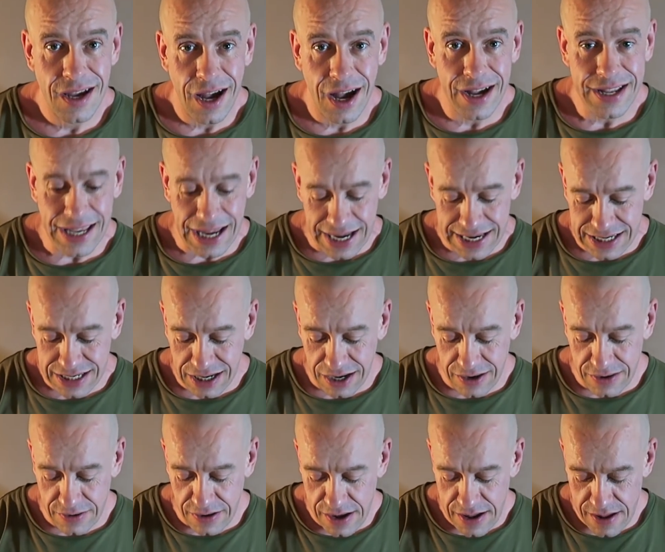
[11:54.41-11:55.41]
Okay,
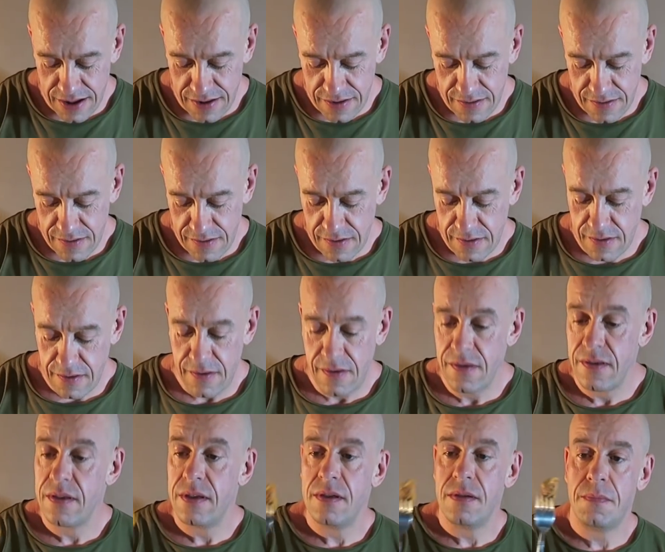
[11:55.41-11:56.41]
so
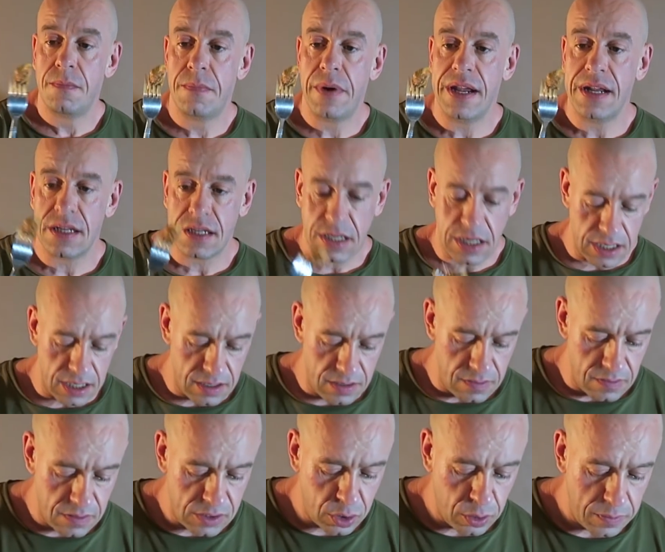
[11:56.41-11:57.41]
baked
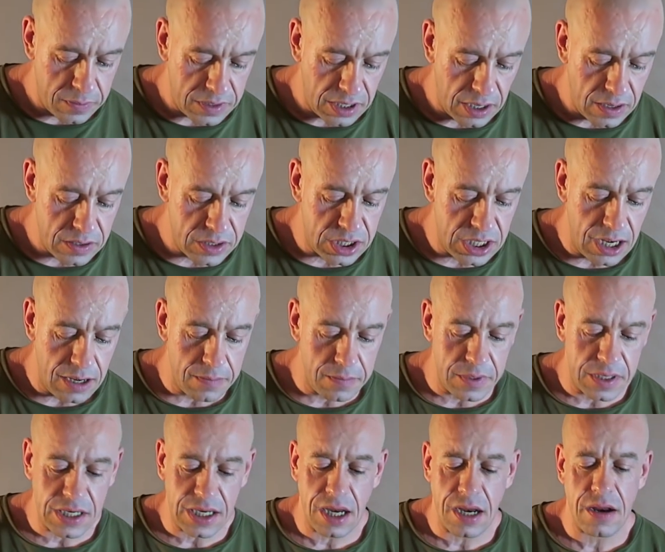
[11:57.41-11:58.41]
sweet potato
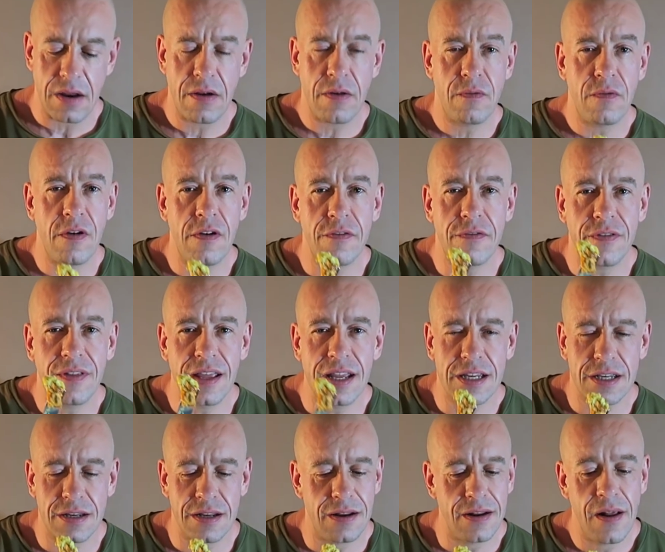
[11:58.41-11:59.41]
chips with
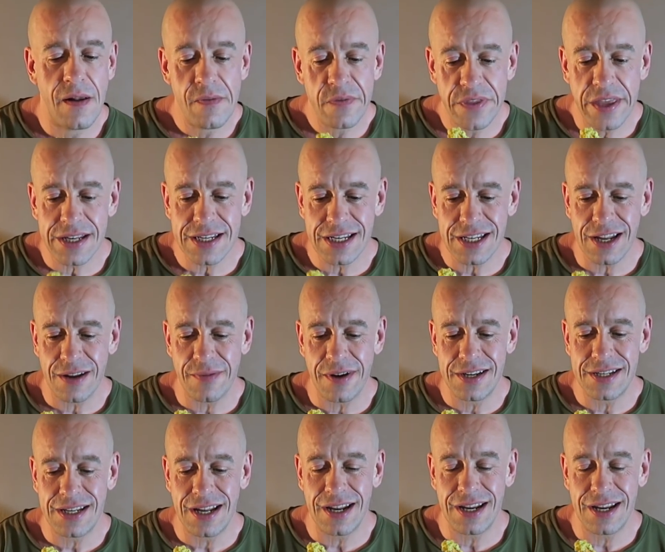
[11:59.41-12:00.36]
this. This is the most